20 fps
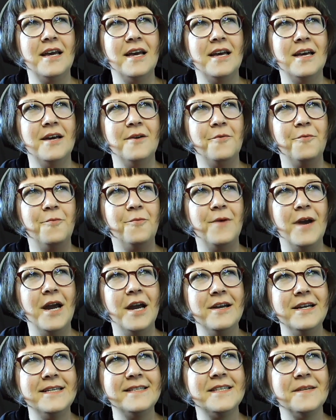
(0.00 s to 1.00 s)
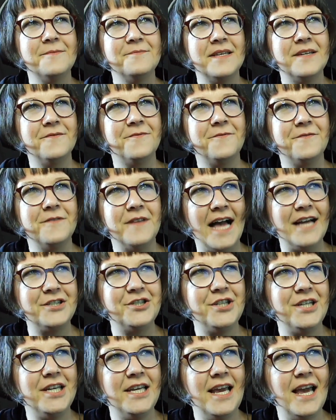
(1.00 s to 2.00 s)
uh, wearing something
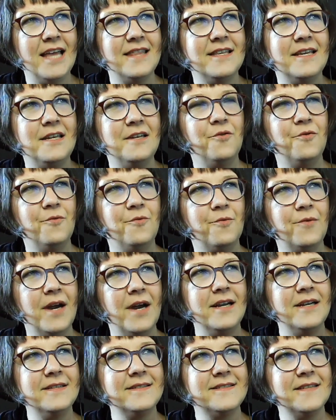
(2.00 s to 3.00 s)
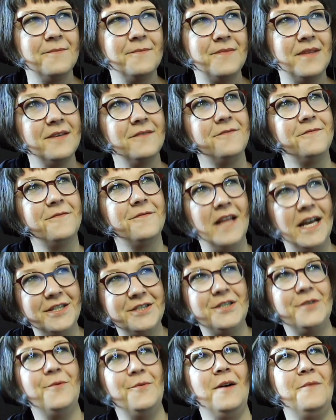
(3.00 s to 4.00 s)
flashy and then wearing something
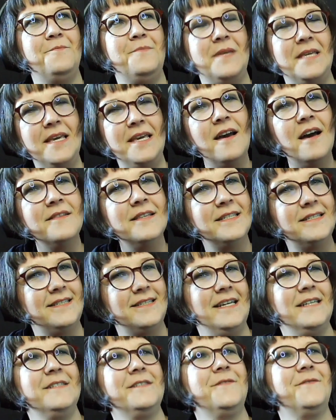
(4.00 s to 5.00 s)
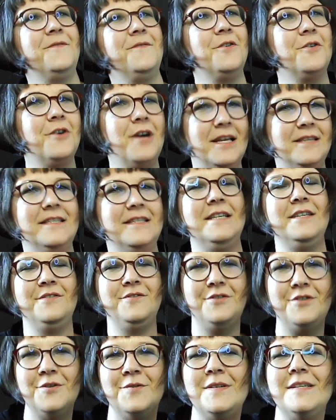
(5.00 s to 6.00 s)
flashy while being on the dance floor and
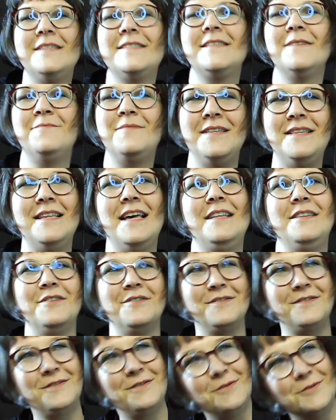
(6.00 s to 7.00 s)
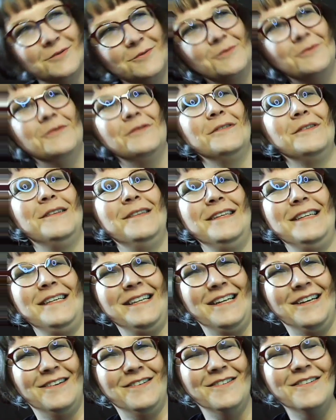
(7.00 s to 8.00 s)
like doing something that looks cool
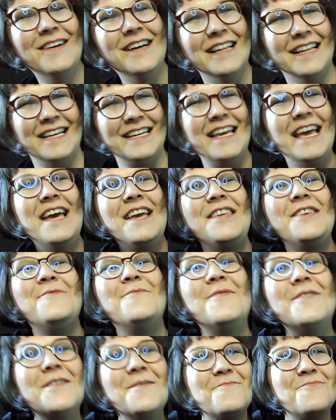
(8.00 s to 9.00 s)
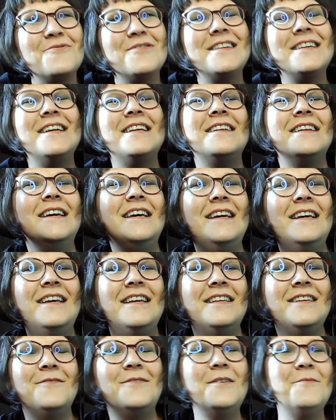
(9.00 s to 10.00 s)
you know like you want to bring it
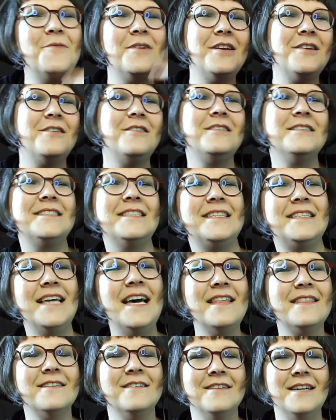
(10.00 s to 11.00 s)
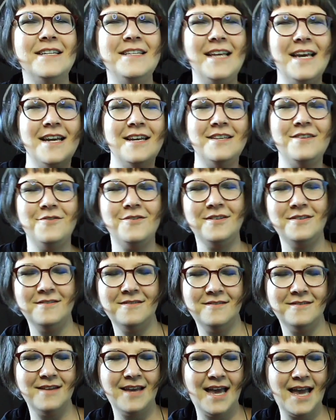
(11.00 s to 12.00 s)
you want to bring it all together and yeah you
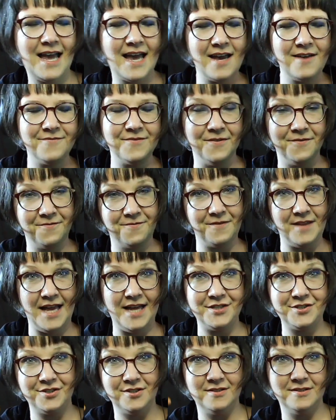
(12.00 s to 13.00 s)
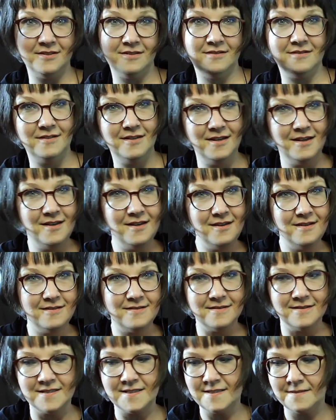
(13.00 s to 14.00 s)
can have the flash and the
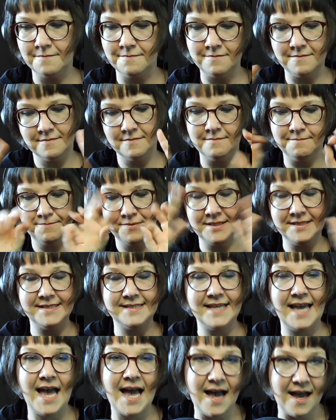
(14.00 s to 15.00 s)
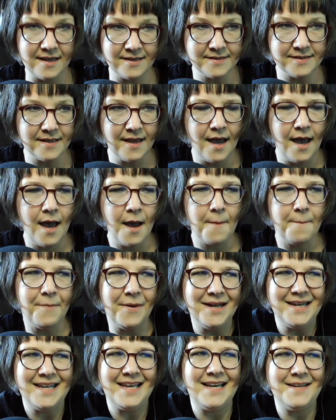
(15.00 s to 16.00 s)
the pizzazz
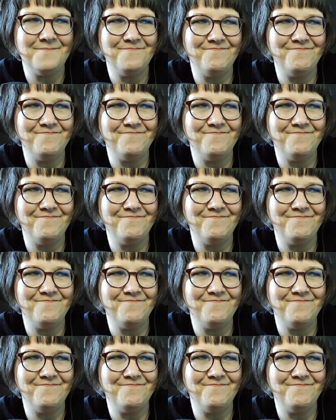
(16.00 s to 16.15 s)
but